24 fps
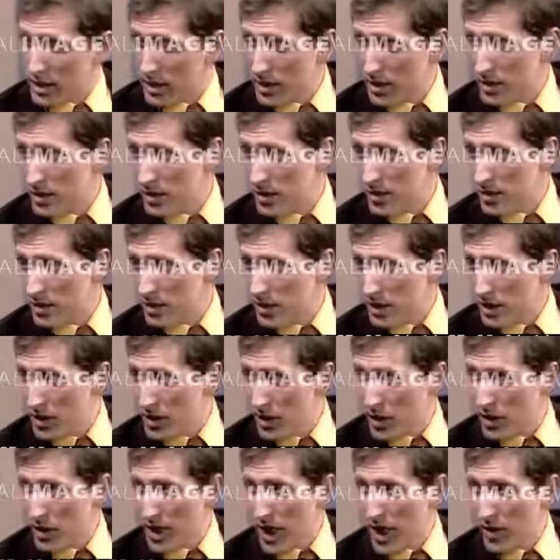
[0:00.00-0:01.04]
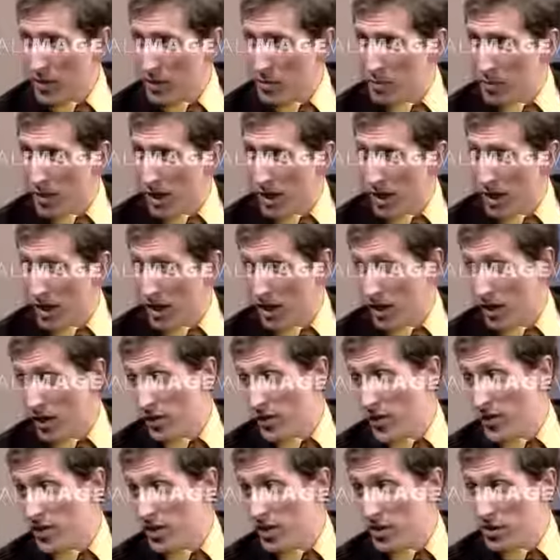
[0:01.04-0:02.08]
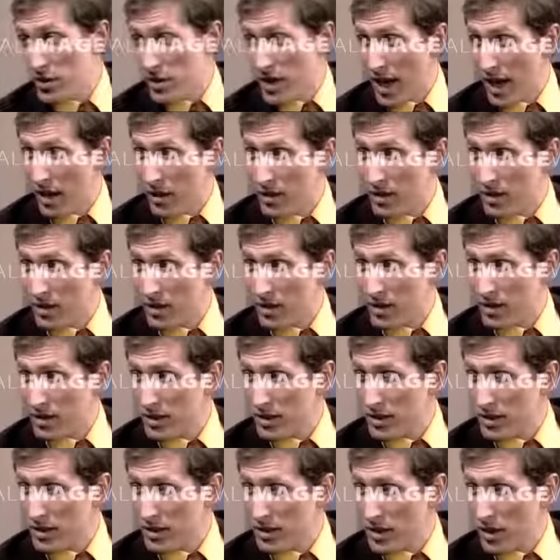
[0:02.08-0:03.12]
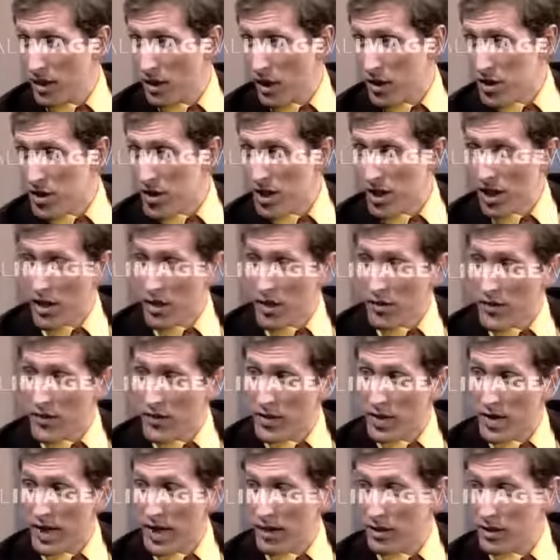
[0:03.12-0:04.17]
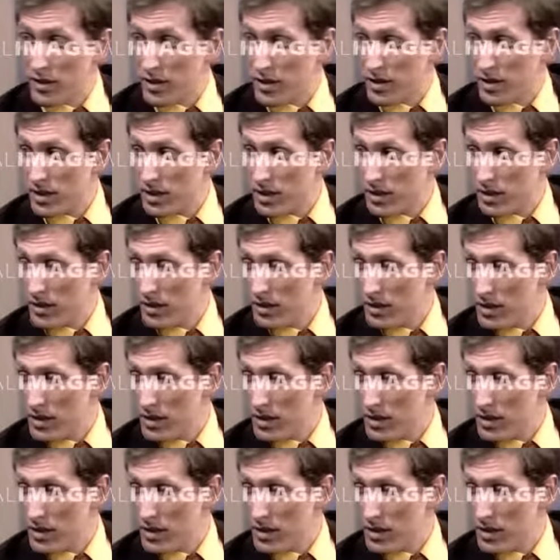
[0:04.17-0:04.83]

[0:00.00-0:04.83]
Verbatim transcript: So yeah. Yugoslavia, one uh, hundred fifty-two thousand. Yeah. Argentina, one hundred fifty thousand. So.